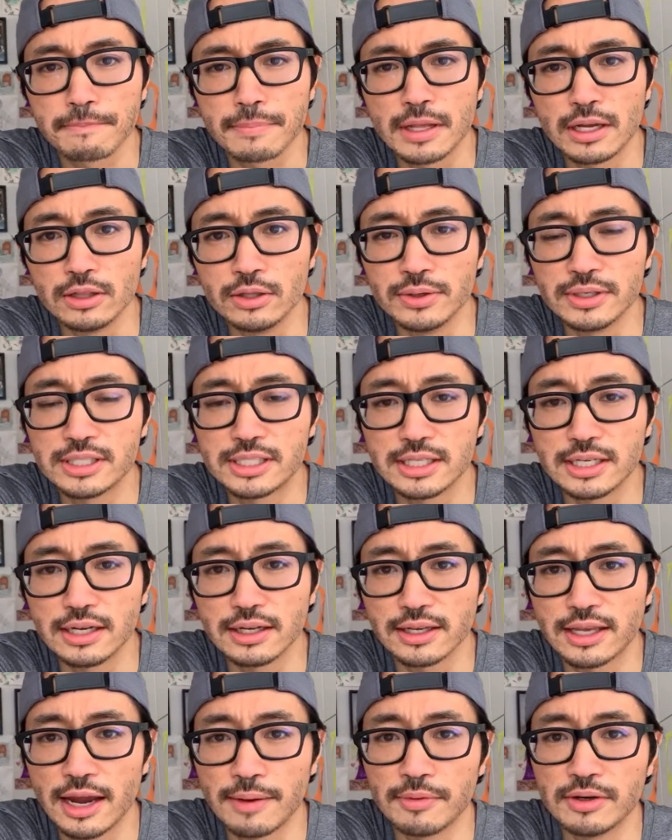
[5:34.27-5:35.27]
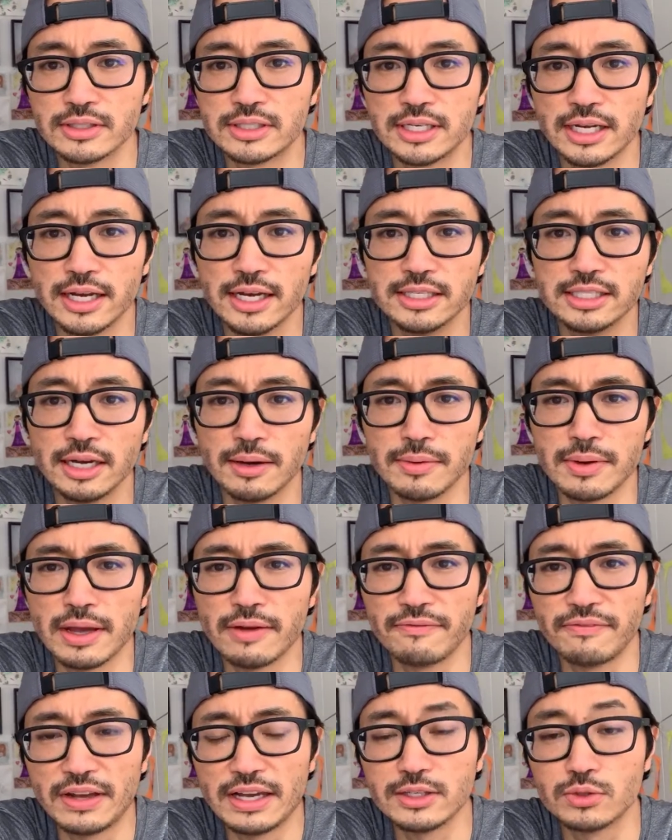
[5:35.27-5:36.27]
Lewis Cameron says, "Yeah, we
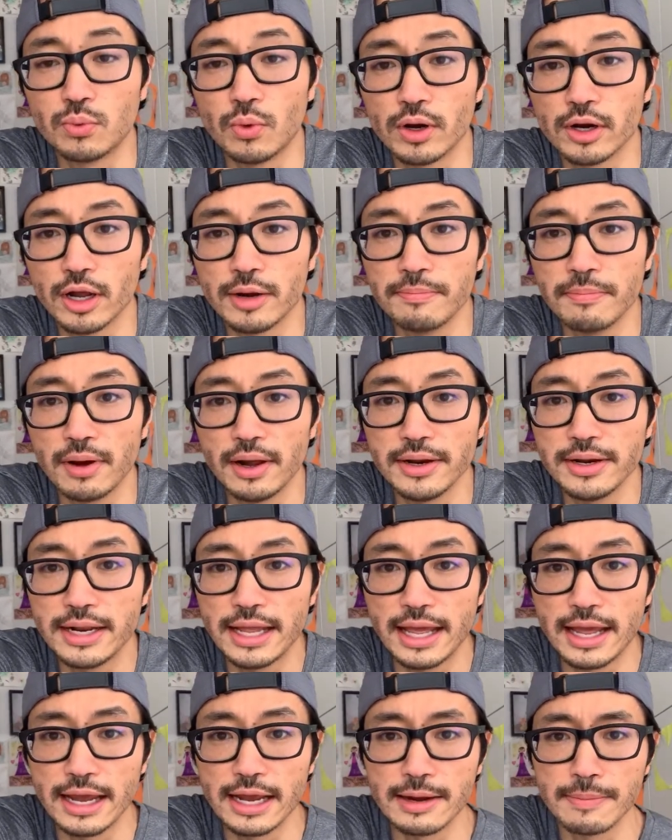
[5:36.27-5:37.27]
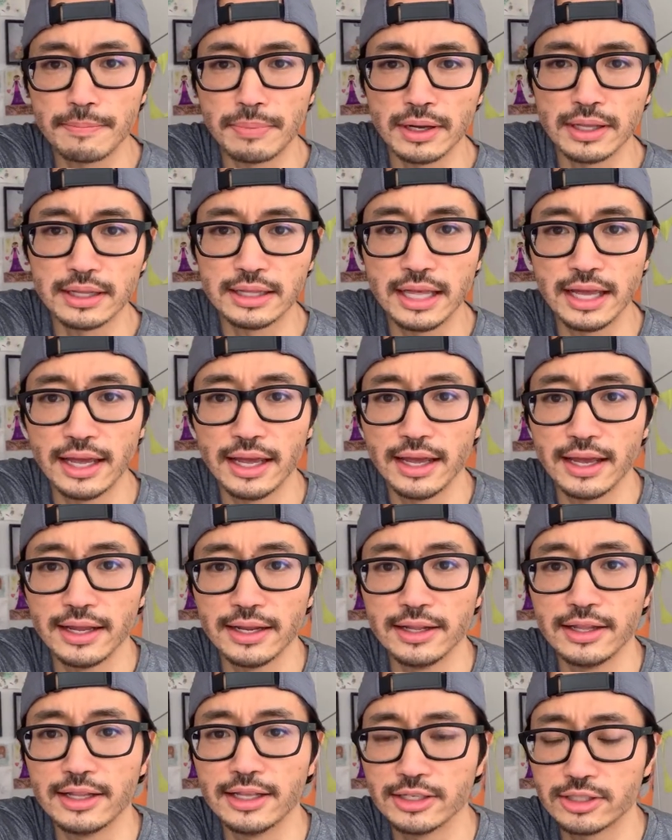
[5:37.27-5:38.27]
hit phase one on Monday, but
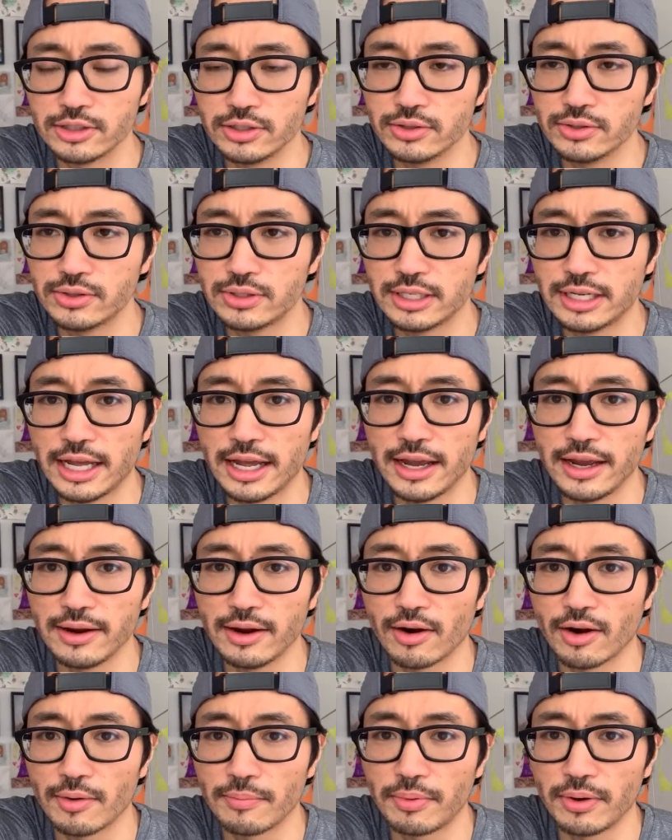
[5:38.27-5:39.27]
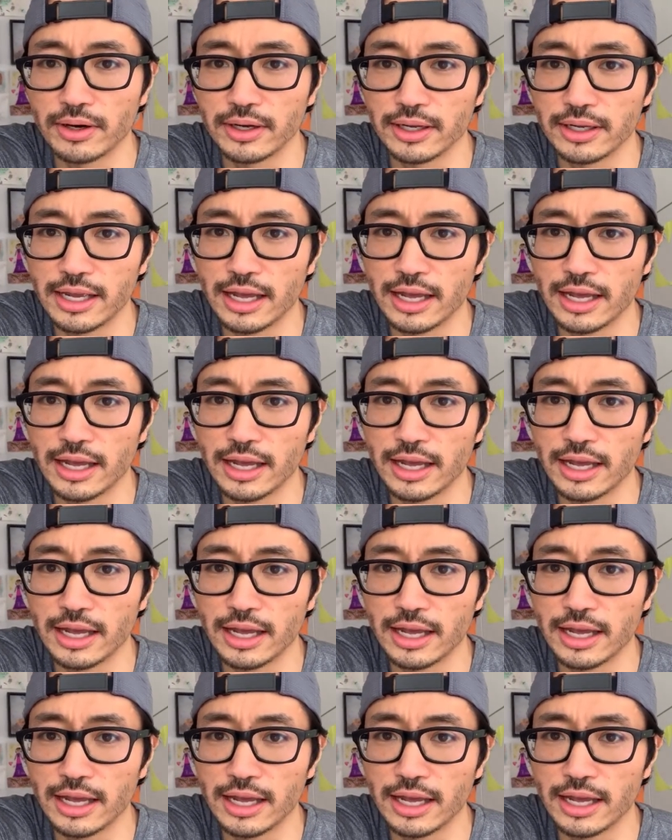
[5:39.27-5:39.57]
then this news today, heartbreaking."